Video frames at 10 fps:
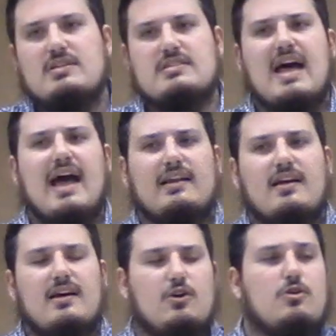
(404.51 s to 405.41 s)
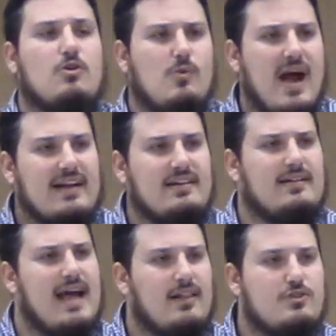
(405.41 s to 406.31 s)
Is that a correct
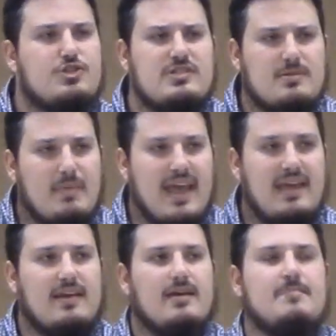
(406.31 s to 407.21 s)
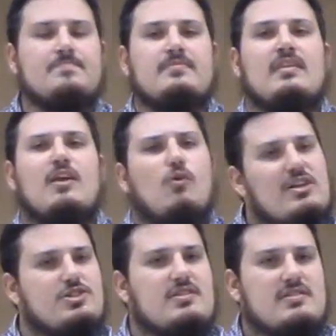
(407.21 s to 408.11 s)
analogy to make?
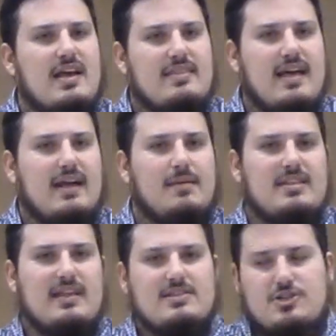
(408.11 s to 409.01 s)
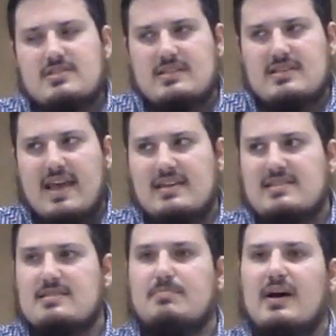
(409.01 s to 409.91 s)
Questions like that, I mean, that's just a taste,
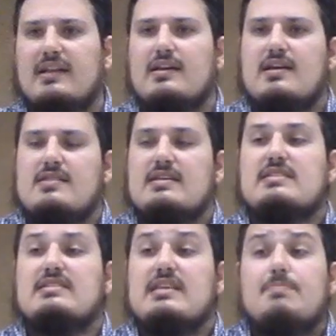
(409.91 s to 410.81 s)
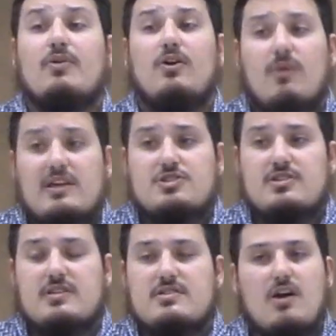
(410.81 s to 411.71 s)
but these deeper
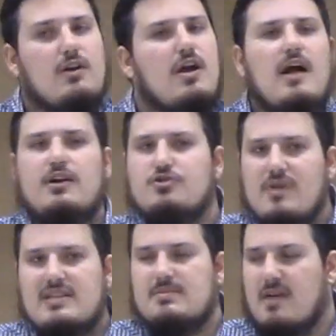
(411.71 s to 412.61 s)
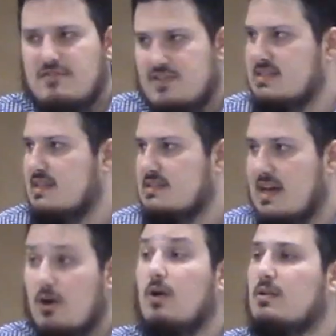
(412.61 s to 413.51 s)
questions are not addressed by physics
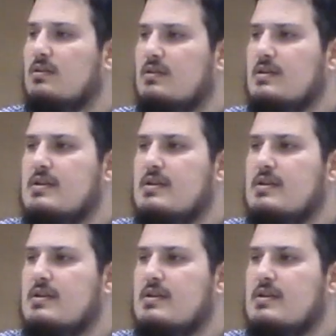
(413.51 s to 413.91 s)
at all.